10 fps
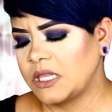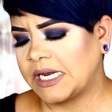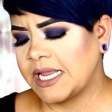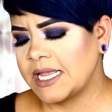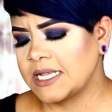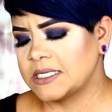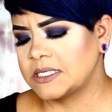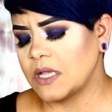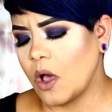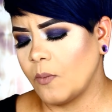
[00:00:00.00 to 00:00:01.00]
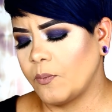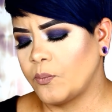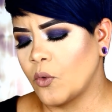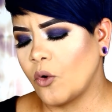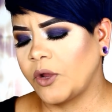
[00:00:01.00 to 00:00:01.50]
That is
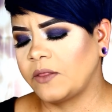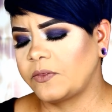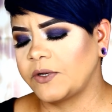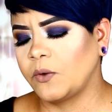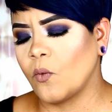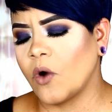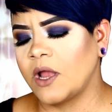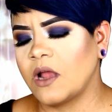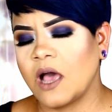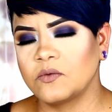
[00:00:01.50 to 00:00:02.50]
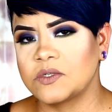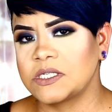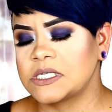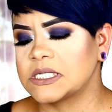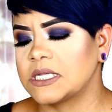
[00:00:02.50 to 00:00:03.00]
0.31
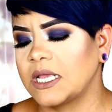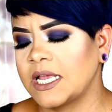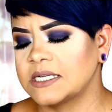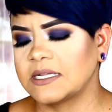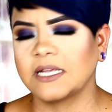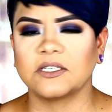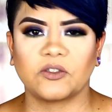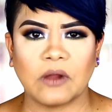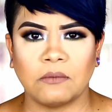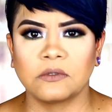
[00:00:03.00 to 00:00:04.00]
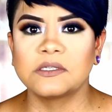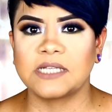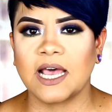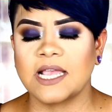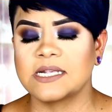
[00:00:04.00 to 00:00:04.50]
ounces. It is like a travel
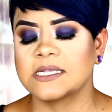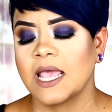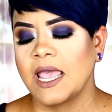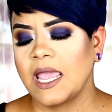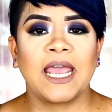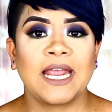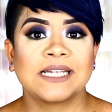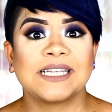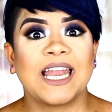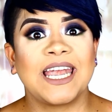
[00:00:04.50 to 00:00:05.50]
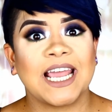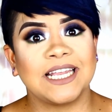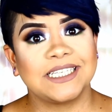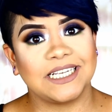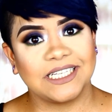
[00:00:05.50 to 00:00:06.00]
size. It is
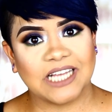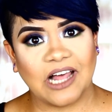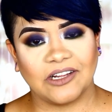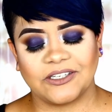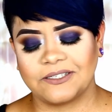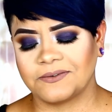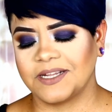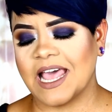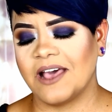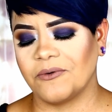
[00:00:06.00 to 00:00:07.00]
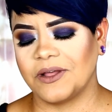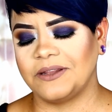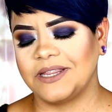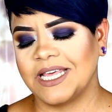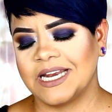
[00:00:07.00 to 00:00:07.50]
$19 for that
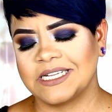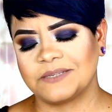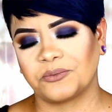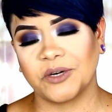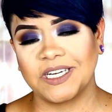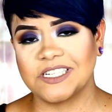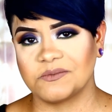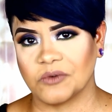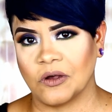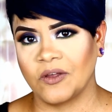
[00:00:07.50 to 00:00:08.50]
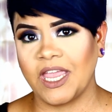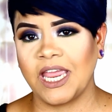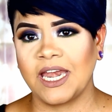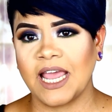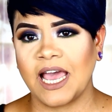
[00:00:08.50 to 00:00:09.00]
one. It is pretty small,
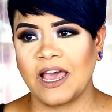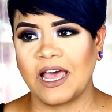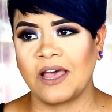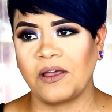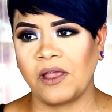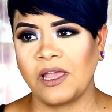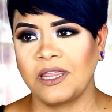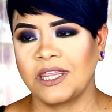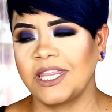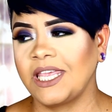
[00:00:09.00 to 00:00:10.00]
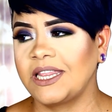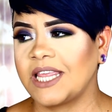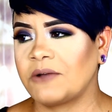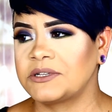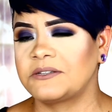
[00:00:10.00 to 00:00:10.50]
and I
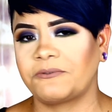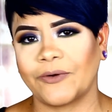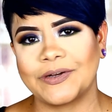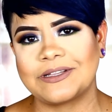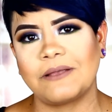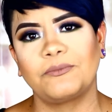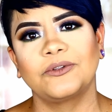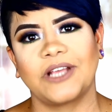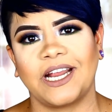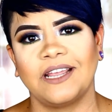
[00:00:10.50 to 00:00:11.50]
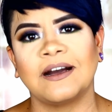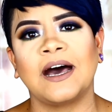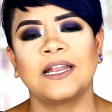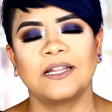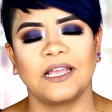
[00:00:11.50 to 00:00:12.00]
think that was the first sample that I
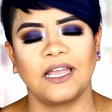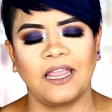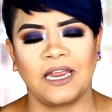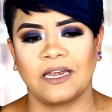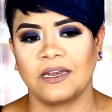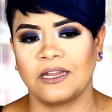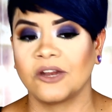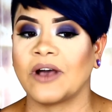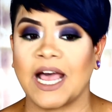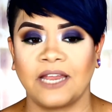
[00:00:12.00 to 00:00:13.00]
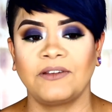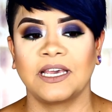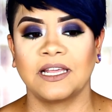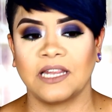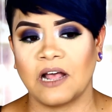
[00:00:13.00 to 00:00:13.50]
got, and you know, I
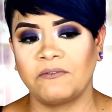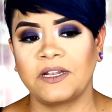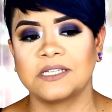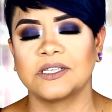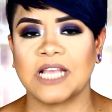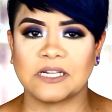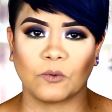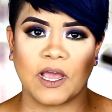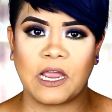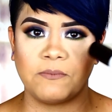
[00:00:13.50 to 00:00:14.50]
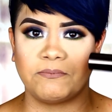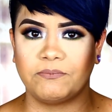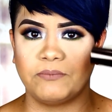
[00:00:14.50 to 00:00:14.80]
really love it, so that's why I